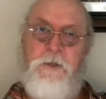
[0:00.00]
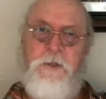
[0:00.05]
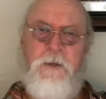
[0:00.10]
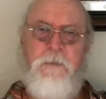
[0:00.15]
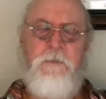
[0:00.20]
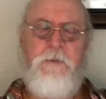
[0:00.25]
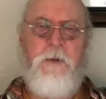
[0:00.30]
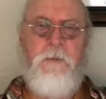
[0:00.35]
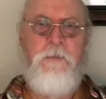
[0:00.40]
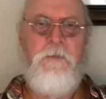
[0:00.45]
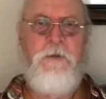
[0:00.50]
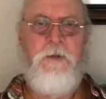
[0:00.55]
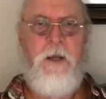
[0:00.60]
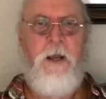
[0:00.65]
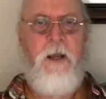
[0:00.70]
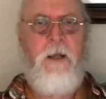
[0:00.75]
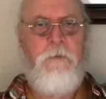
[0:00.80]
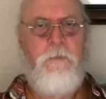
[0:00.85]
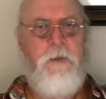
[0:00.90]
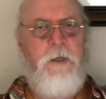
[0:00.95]
symptoms
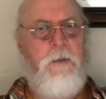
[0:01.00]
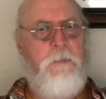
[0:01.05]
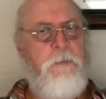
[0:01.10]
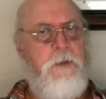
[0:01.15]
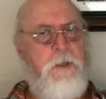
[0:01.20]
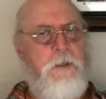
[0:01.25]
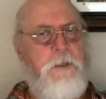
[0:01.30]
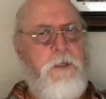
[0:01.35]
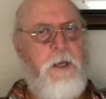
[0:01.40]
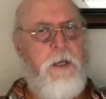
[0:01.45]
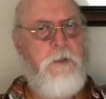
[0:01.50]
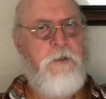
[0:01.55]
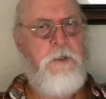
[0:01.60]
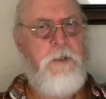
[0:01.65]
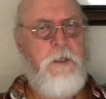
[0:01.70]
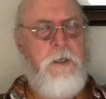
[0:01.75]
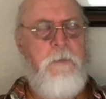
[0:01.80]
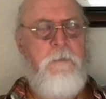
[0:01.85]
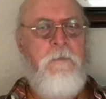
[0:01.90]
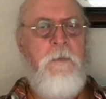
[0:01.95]
as being
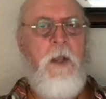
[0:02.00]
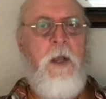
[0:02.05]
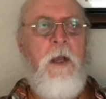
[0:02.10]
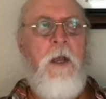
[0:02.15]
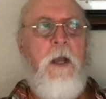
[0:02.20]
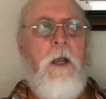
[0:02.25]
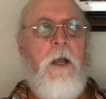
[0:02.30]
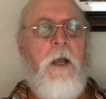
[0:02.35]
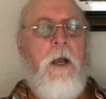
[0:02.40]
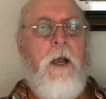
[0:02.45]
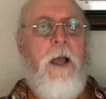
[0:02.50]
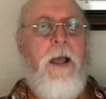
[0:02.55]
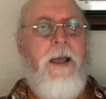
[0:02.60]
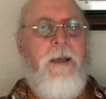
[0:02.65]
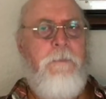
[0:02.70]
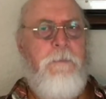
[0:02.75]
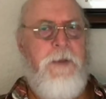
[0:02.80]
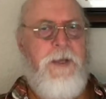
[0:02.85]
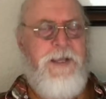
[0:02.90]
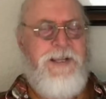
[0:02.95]
PTSD.
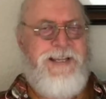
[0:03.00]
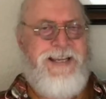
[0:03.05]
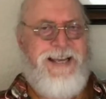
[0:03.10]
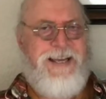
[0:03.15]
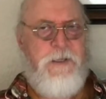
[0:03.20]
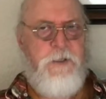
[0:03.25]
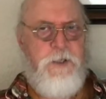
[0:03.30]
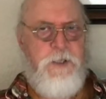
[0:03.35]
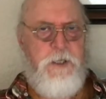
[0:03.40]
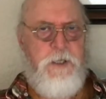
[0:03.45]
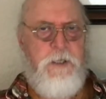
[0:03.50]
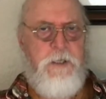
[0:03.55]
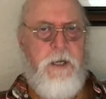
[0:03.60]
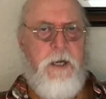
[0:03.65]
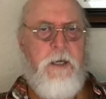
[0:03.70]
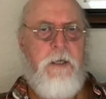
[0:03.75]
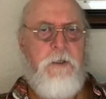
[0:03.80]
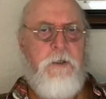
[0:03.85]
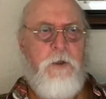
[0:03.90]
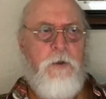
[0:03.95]
A PTSD
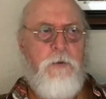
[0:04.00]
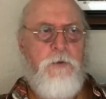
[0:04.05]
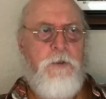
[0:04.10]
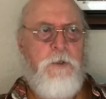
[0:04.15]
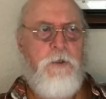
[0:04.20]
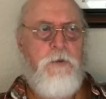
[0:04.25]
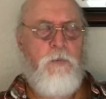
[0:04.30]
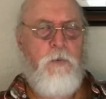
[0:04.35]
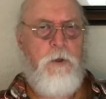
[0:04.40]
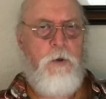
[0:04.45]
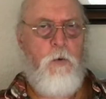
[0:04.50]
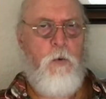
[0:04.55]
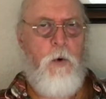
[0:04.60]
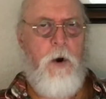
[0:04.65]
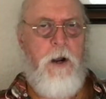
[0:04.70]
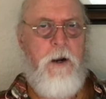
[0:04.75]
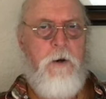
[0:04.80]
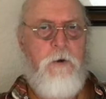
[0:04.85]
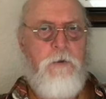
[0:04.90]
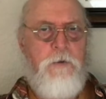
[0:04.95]
diagnosis
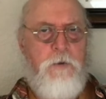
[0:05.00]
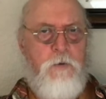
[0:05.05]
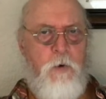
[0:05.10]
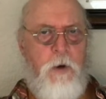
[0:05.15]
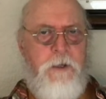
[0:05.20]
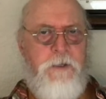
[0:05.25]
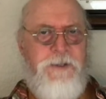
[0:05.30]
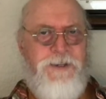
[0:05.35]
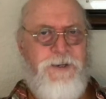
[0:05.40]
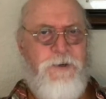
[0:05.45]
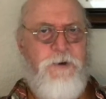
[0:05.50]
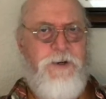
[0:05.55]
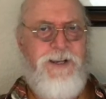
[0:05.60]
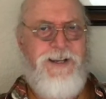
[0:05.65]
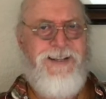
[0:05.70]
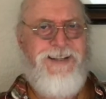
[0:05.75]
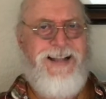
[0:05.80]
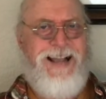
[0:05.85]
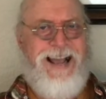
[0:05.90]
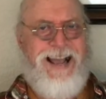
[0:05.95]
requires
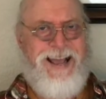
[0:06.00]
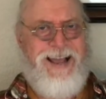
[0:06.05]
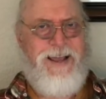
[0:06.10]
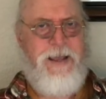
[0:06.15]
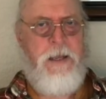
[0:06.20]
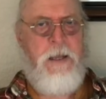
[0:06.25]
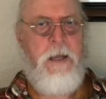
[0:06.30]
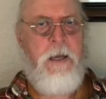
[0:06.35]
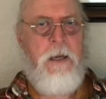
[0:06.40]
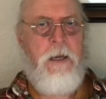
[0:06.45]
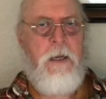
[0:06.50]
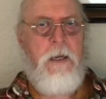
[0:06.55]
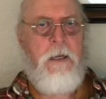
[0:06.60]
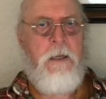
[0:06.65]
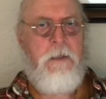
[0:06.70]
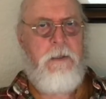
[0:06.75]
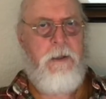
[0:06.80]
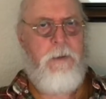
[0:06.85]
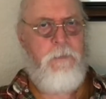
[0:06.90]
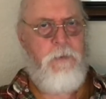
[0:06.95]
criterion A.
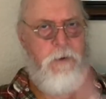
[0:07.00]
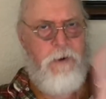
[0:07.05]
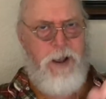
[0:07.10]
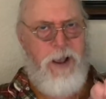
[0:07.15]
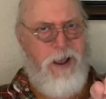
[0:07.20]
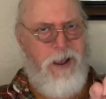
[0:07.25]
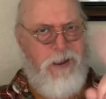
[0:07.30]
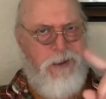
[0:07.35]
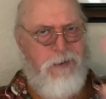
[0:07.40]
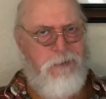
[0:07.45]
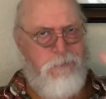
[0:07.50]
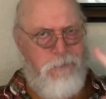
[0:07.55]
Number A,